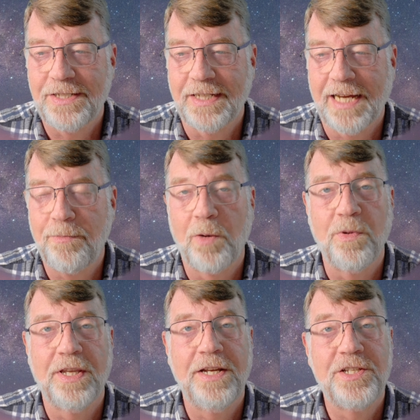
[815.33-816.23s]
come up
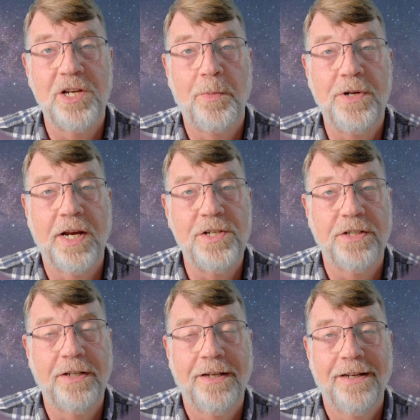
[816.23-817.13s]
with an
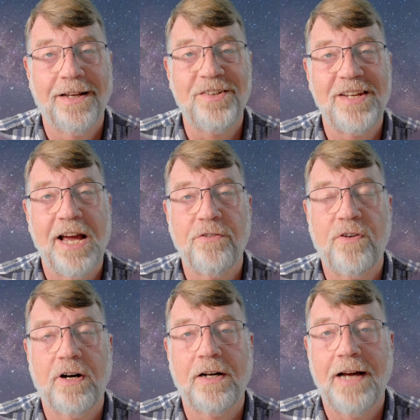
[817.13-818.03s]
interpretation and see how
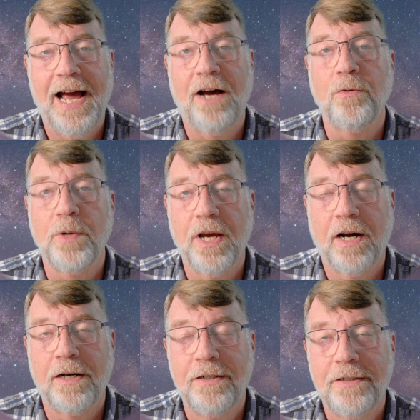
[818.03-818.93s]
far out we
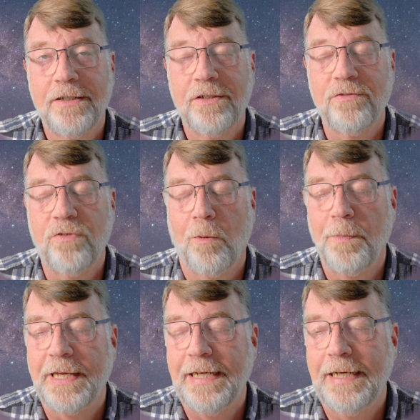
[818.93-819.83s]
are
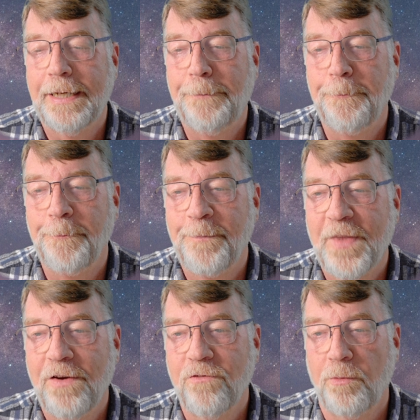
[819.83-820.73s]
from the
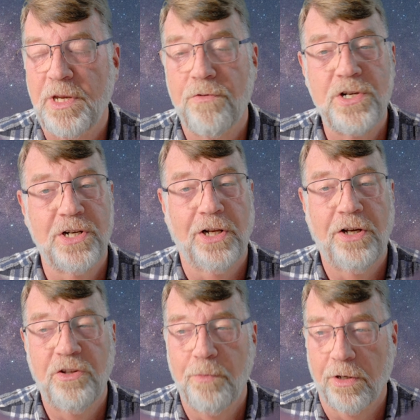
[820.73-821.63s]
original
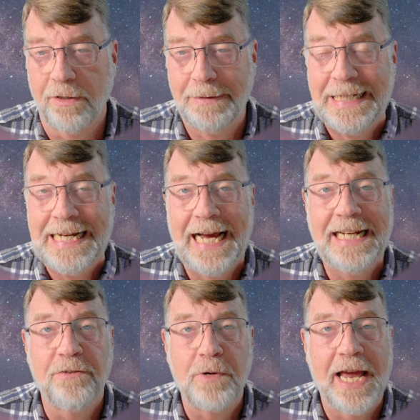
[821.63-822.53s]
Earth model.
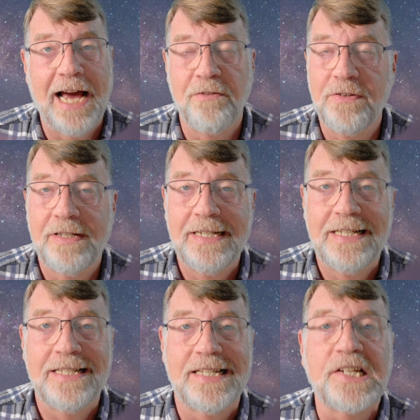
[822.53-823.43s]
And if we have
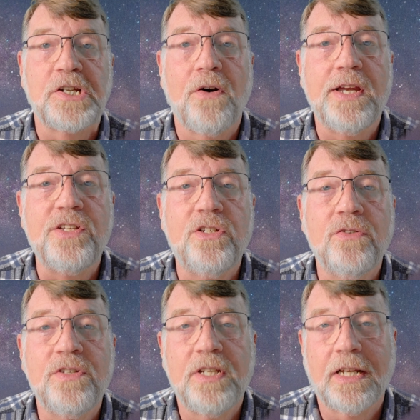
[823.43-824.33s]
6 or 8
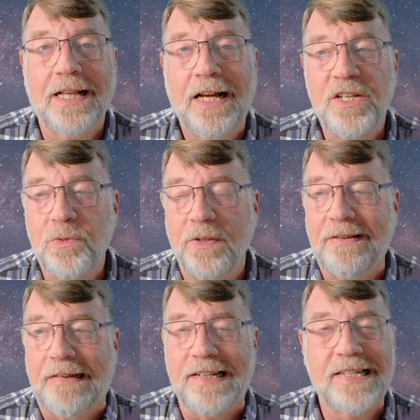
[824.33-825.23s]
students in the class
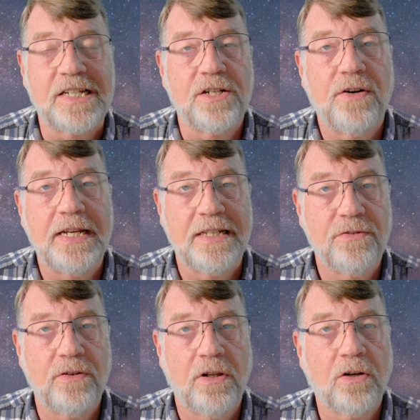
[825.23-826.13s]
with 6 or 8
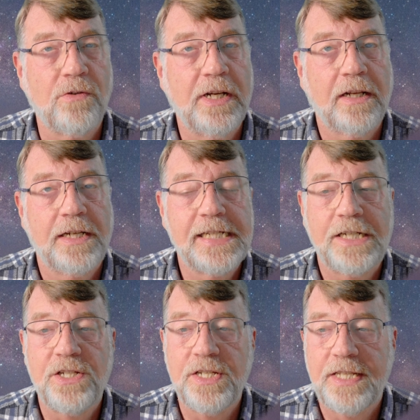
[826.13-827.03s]
different log
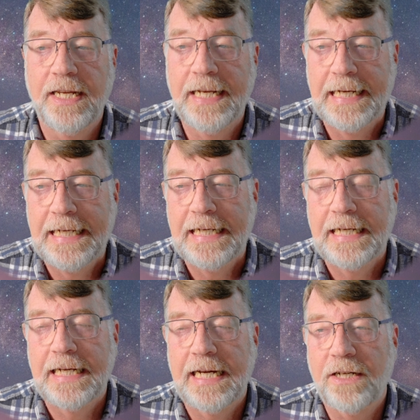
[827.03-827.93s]
realizations, then
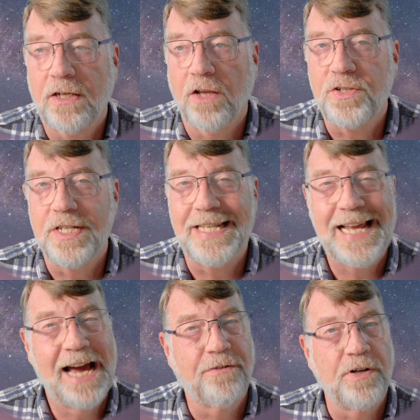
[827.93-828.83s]
how close does
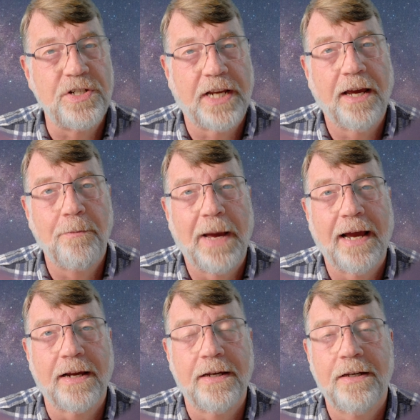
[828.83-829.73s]
the average get
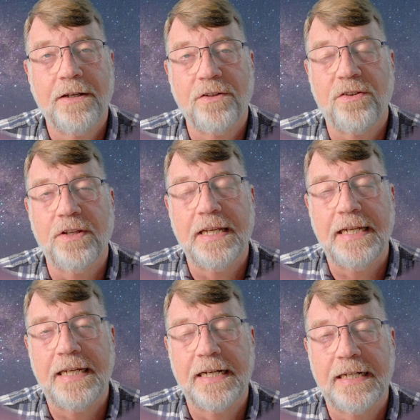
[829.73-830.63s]
back to
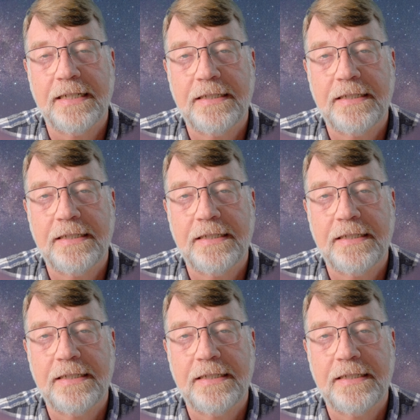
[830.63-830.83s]
the